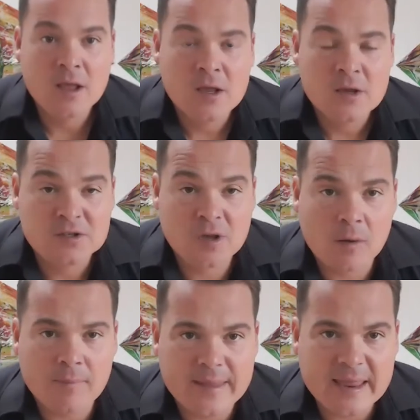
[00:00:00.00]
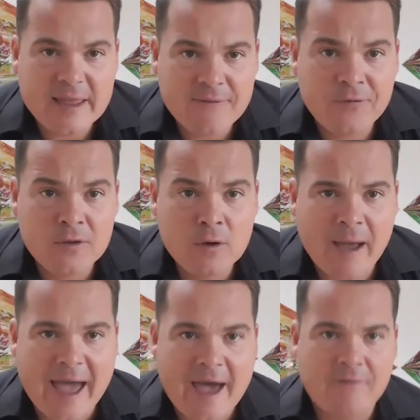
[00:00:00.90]
So, if you
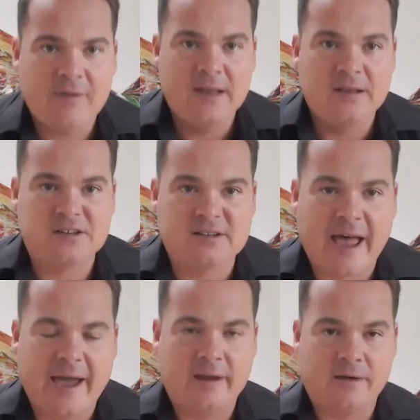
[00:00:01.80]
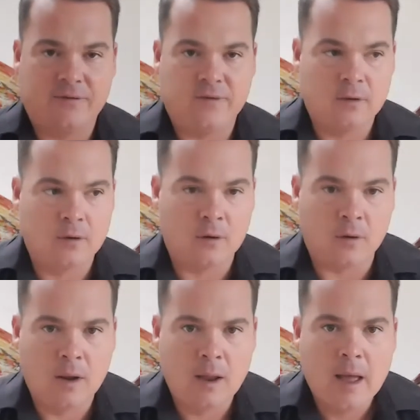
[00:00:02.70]
have inside of you
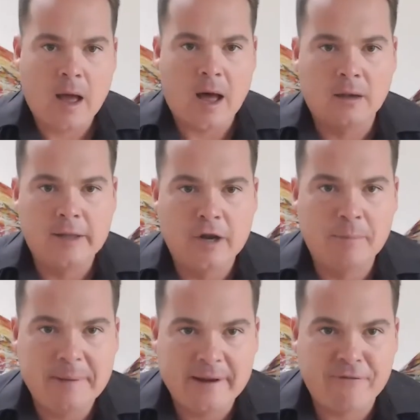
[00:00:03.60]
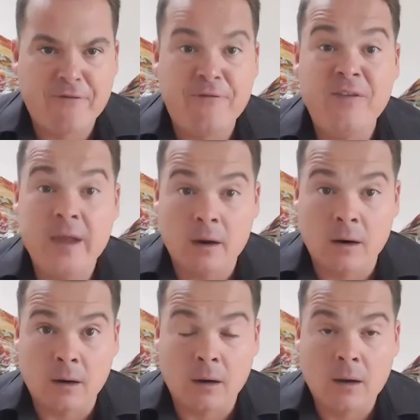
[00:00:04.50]
a little bit of
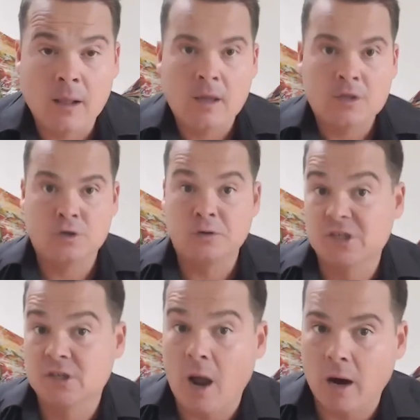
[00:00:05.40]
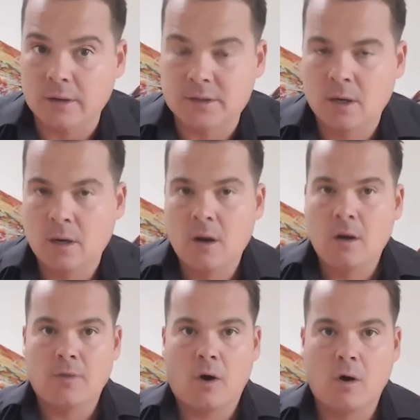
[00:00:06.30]
fear to start,
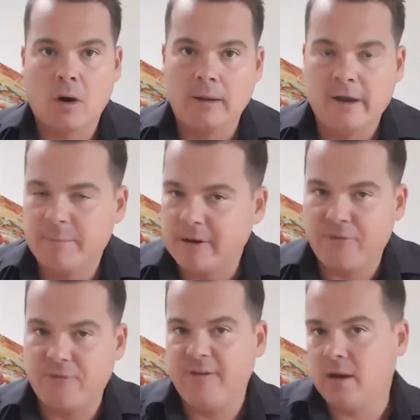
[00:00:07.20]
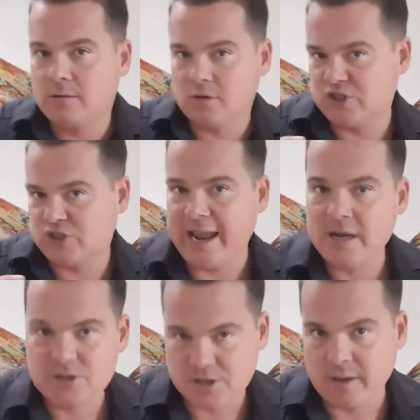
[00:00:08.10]
or a little bit of fear to
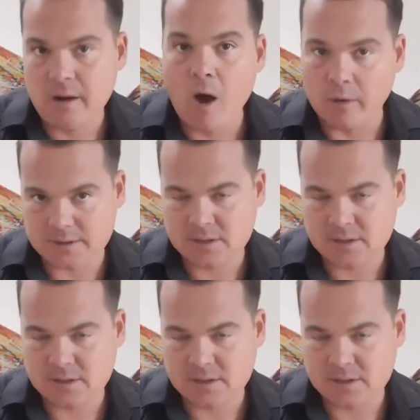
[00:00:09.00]
change the note,